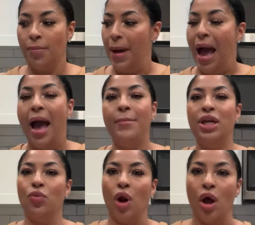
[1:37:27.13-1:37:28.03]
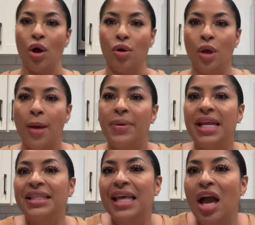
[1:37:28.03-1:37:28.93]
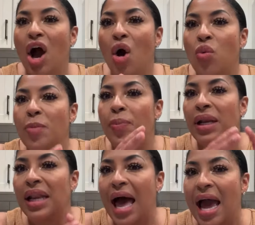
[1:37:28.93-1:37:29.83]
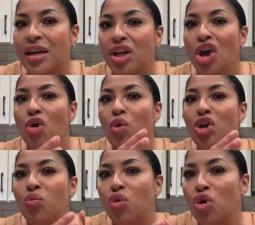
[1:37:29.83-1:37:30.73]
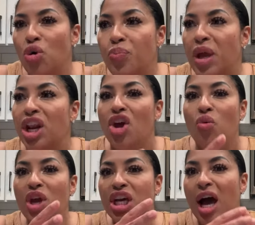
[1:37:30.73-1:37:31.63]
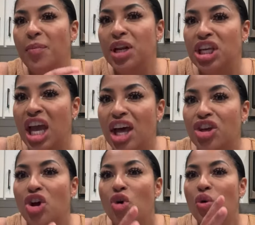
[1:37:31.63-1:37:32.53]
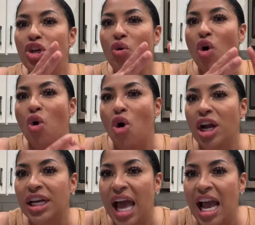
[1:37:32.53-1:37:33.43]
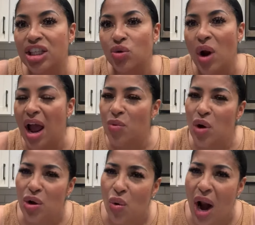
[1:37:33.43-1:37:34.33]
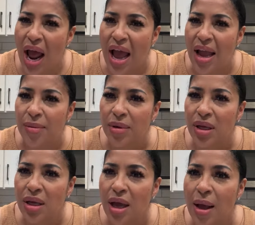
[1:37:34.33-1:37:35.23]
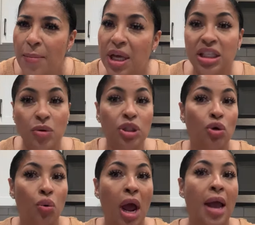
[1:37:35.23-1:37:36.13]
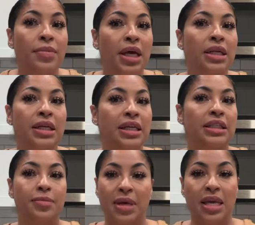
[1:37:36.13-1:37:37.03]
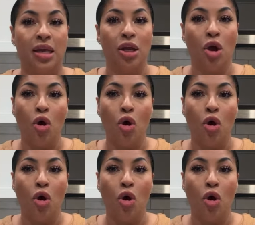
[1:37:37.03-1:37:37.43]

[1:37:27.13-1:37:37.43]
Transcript: But I'm in the wrong. But they say, oh, we plotting, we grouping, we coming together, we're doing organized crime. What crime? Because it was a crime done against me.